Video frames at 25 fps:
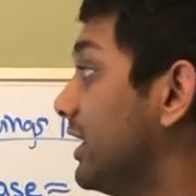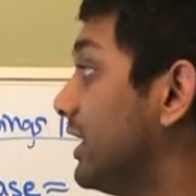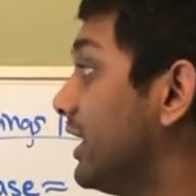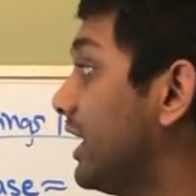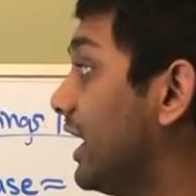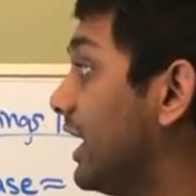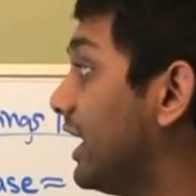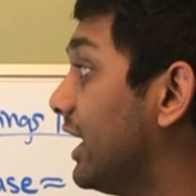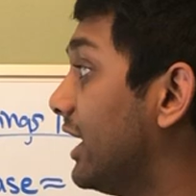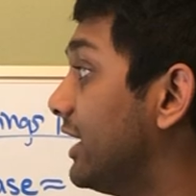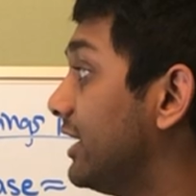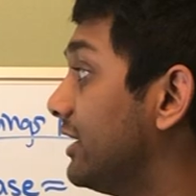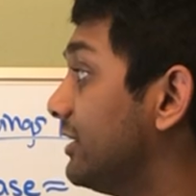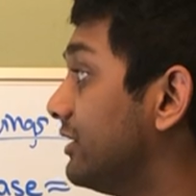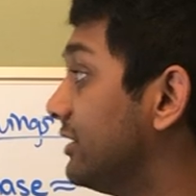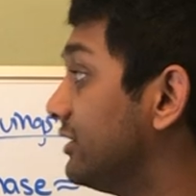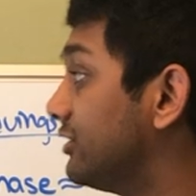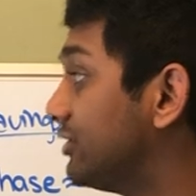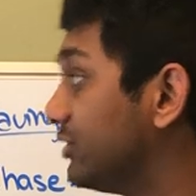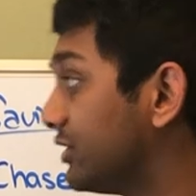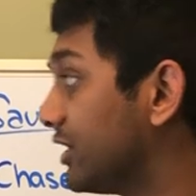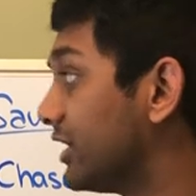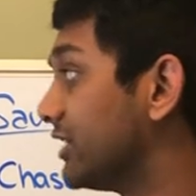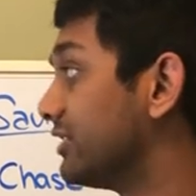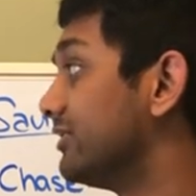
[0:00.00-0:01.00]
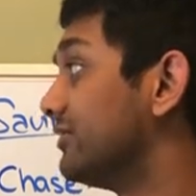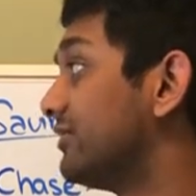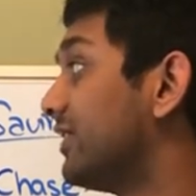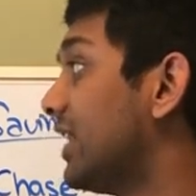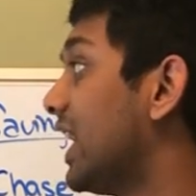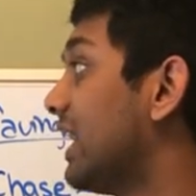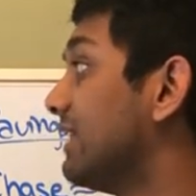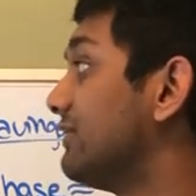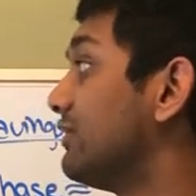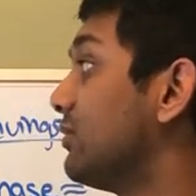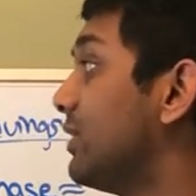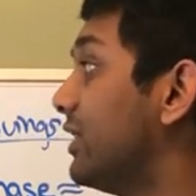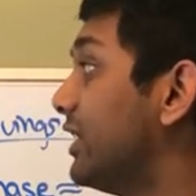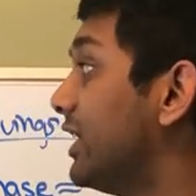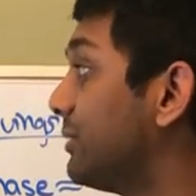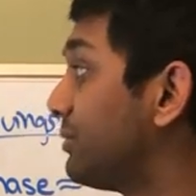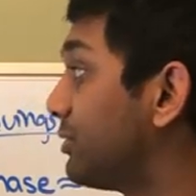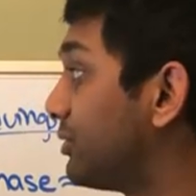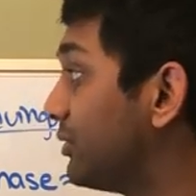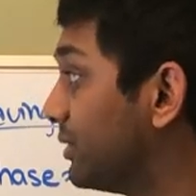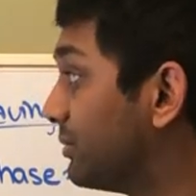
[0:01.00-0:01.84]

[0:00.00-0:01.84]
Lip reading: And in 2005, it went up